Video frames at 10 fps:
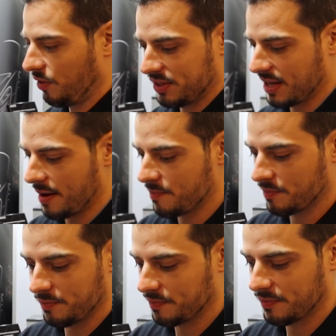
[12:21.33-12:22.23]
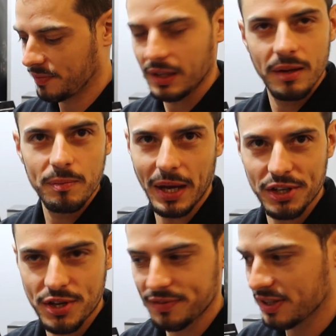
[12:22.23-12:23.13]
the same
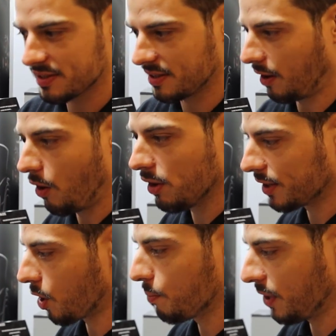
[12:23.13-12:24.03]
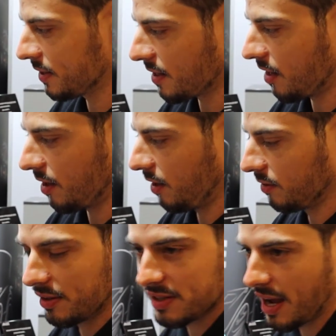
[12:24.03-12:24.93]
pedal shifters. All the components are
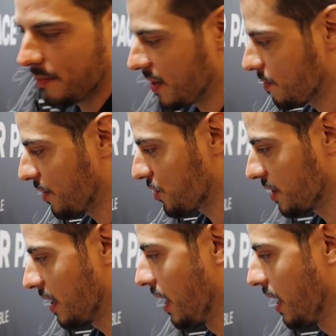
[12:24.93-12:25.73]
the same as mentioned.